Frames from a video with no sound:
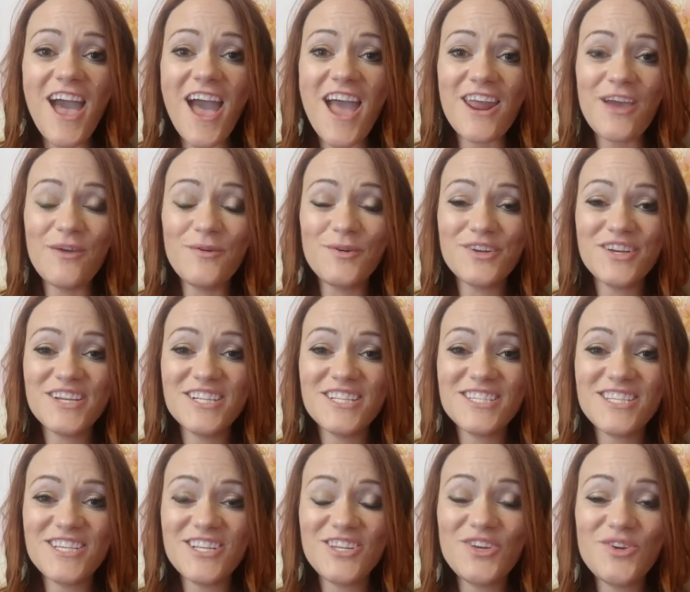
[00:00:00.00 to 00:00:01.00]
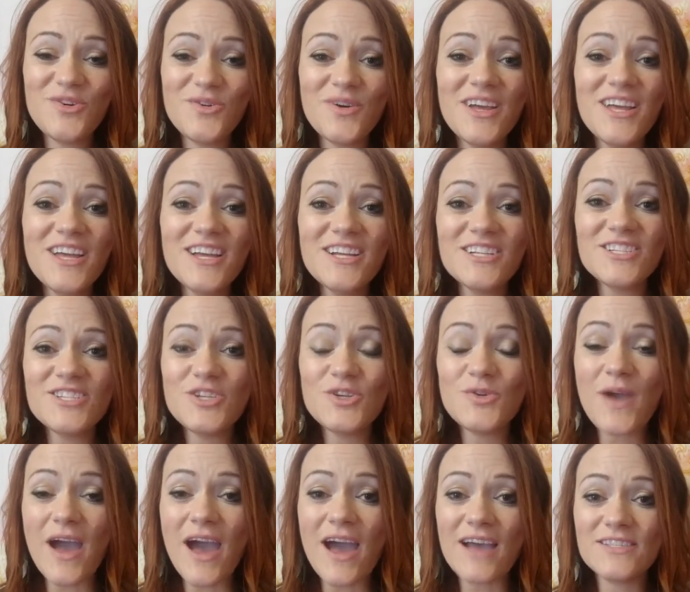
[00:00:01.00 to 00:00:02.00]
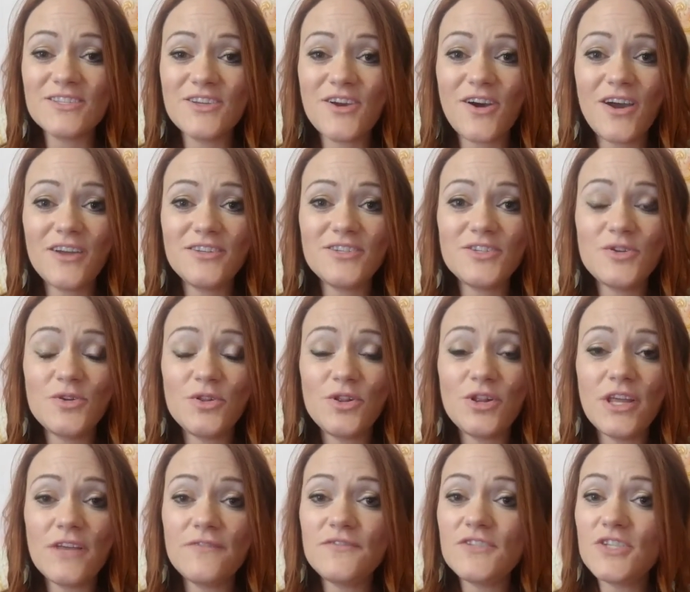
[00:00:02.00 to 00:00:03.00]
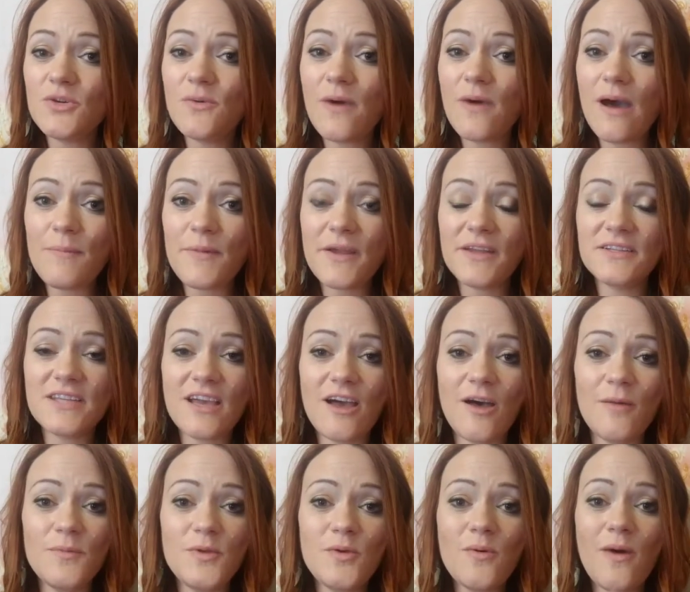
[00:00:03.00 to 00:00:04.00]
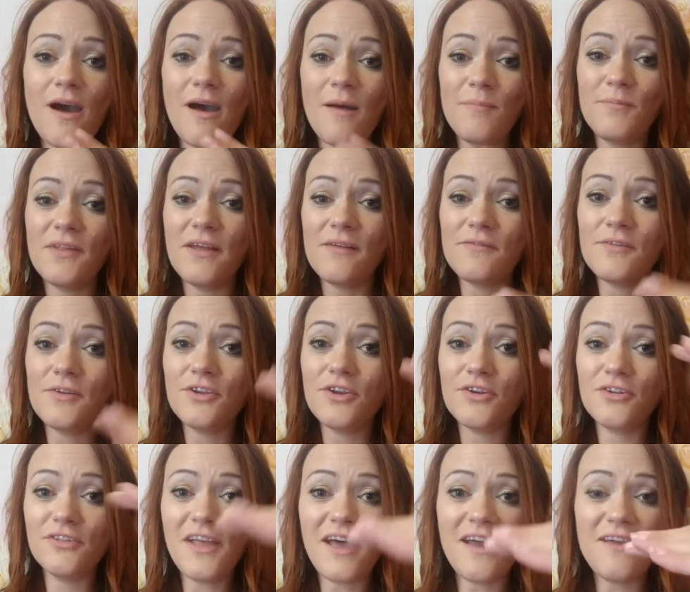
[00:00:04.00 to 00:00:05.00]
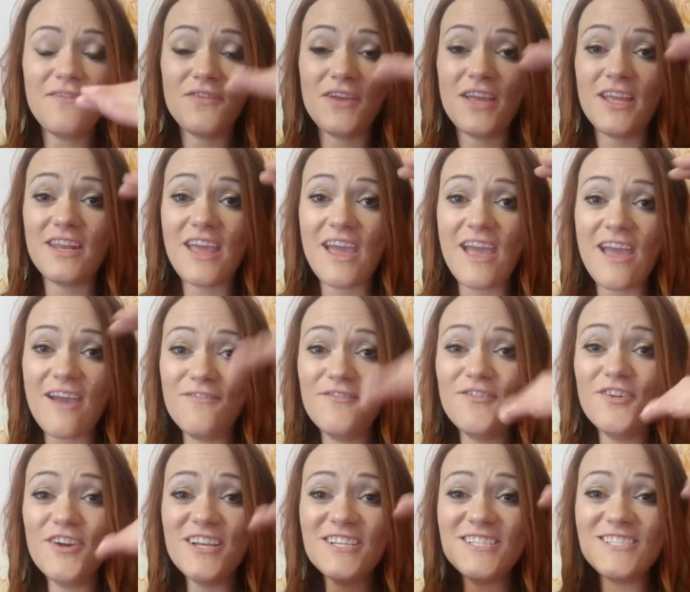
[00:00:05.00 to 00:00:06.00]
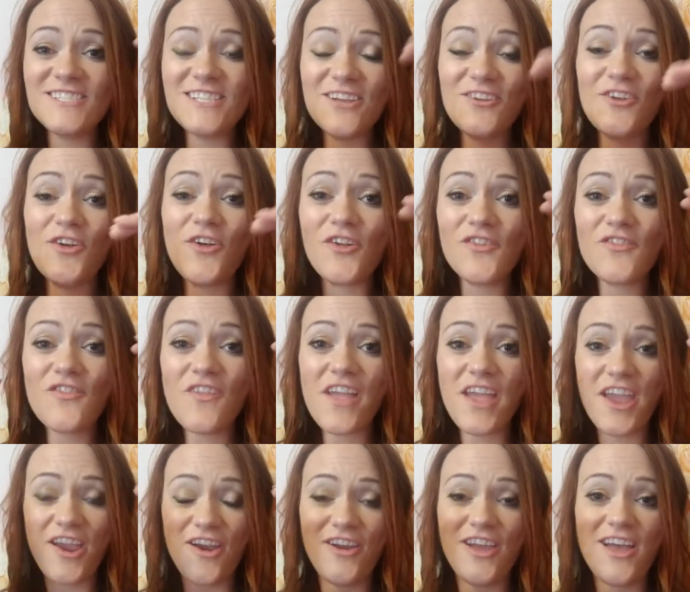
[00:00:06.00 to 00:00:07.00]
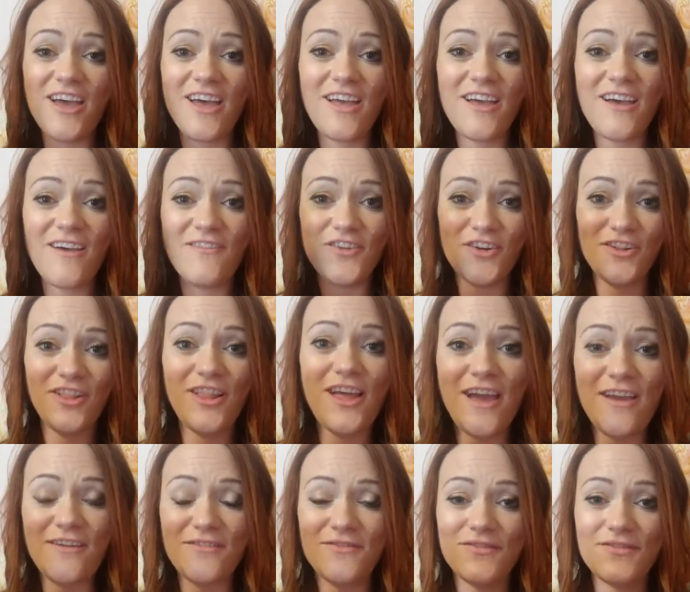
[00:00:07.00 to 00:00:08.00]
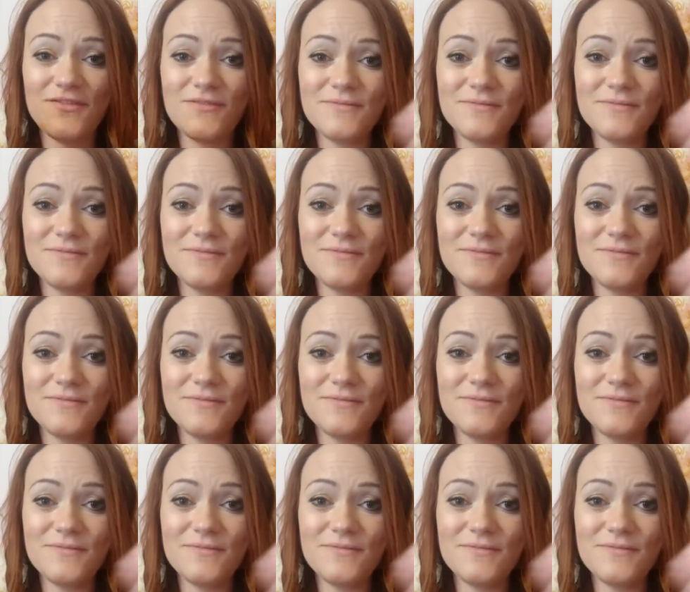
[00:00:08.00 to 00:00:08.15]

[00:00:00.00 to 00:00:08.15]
And I will continue to ask God to lift you up and to help you up-level your life in every single area of your life.